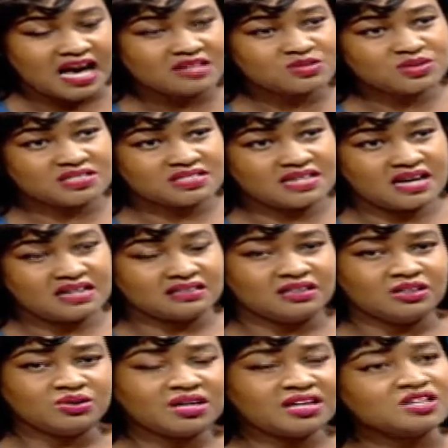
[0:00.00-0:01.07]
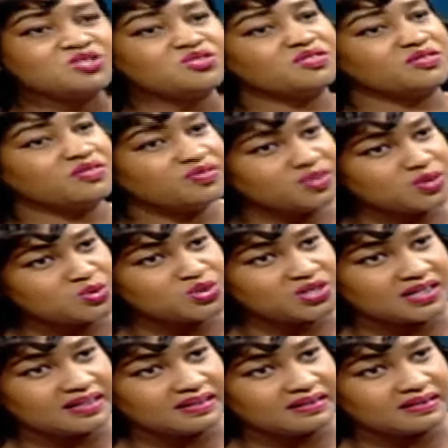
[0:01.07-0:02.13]
As we stand looking into the
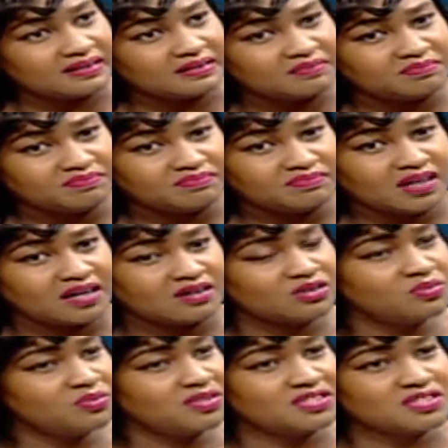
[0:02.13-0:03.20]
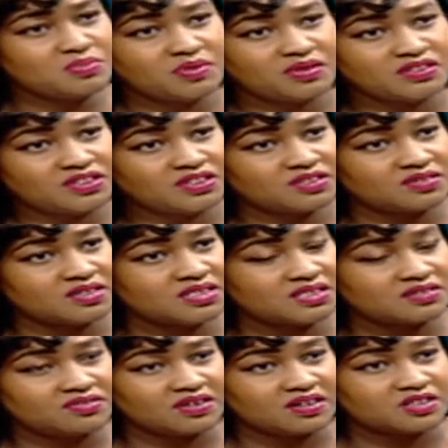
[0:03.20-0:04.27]
future, I know with this project or the
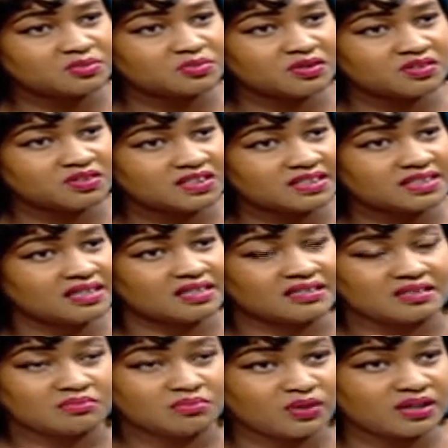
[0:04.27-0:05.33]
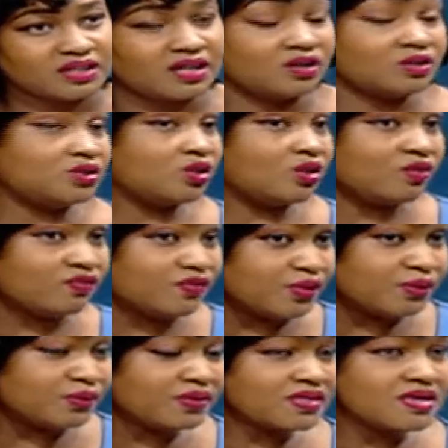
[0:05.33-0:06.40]
Seafarers Project has employed a lot of
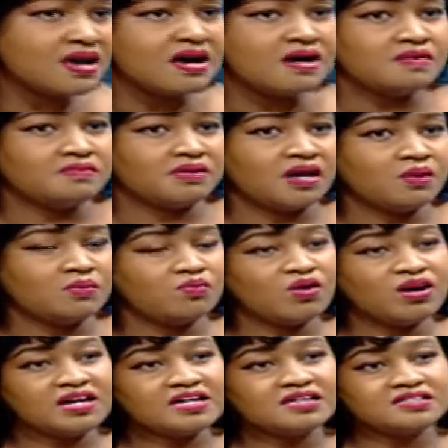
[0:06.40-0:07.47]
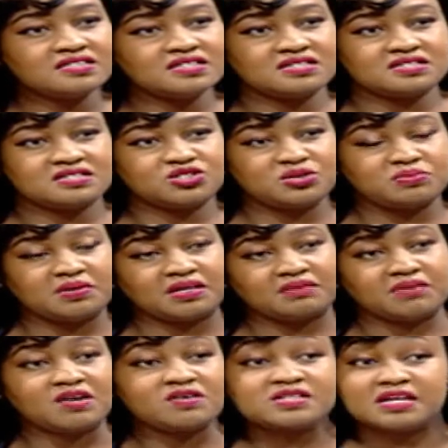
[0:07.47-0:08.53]
youth. But now, what else is the shipping and
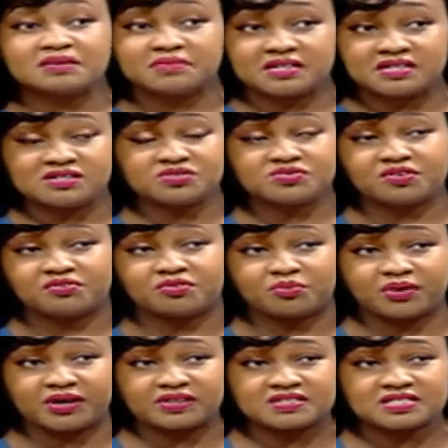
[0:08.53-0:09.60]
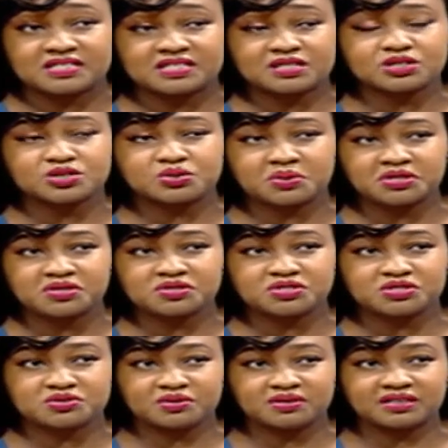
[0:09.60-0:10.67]
maritime industry from where you sit doing to
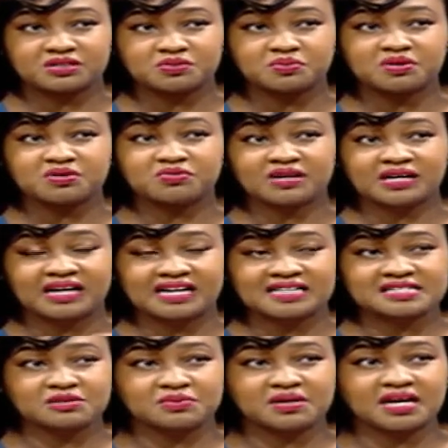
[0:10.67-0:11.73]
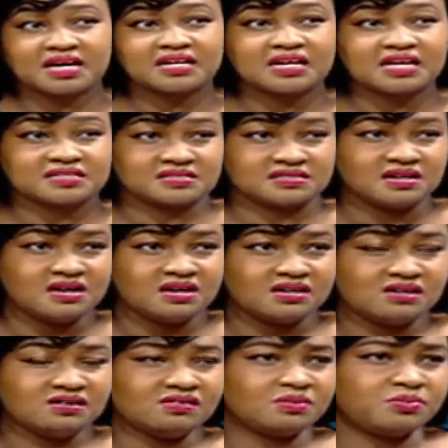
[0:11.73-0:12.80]
ensure that we realize and we harness,
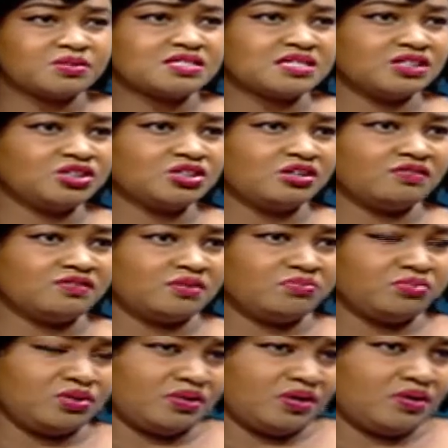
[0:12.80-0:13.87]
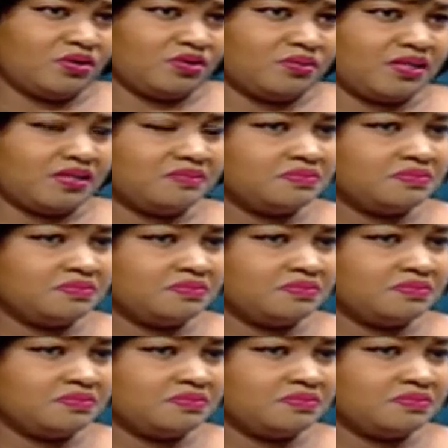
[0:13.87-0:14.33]
the potential of the Blue Economy?